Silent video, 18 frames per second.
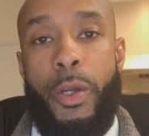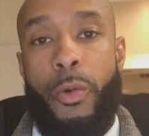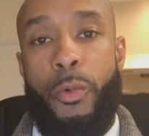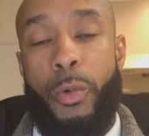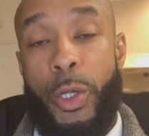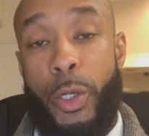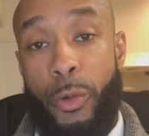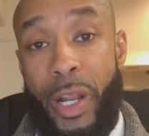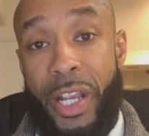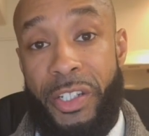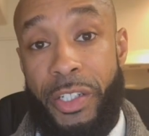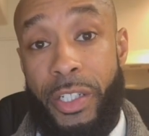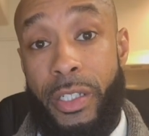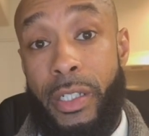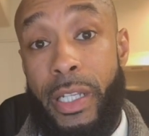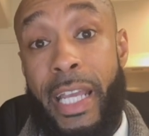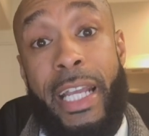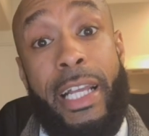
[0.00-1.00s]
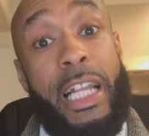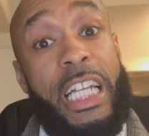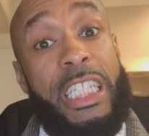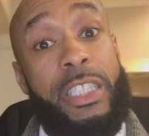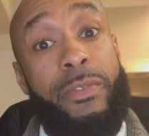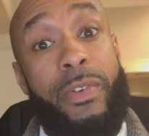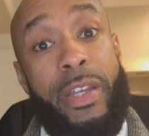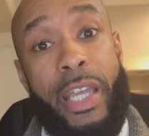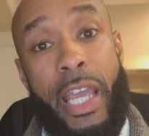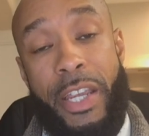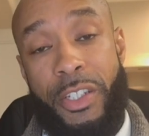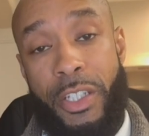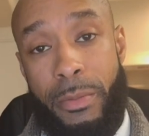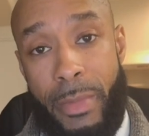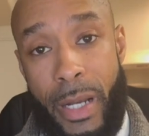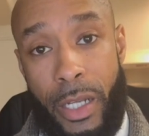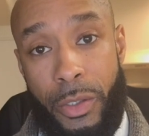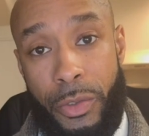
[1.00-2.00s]
Regression and classification
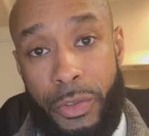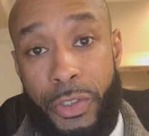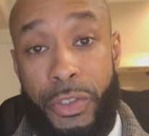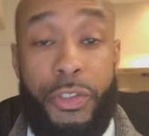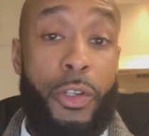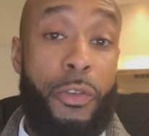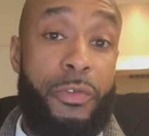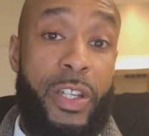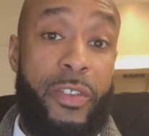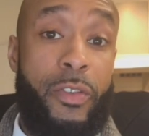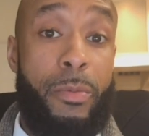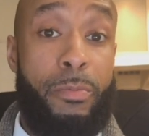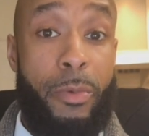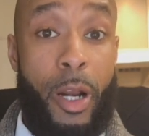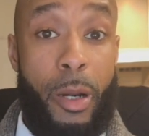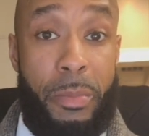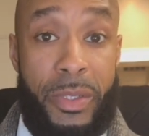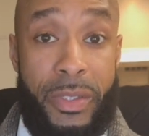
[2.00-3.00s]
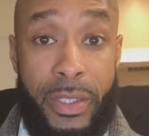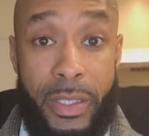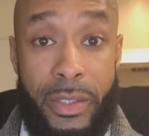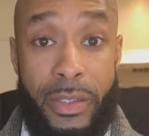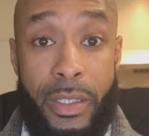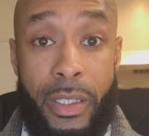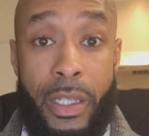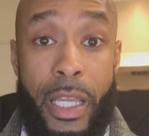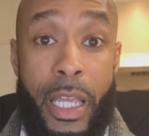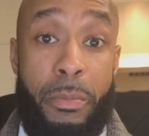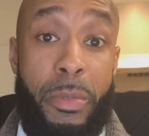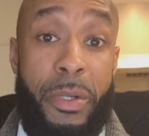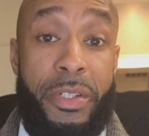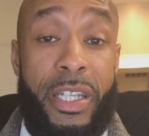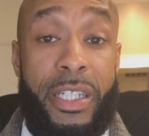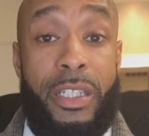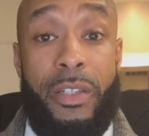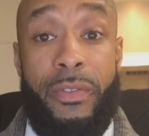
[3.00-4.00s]
models serve different purposes in
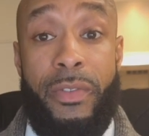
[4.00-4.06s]
predictive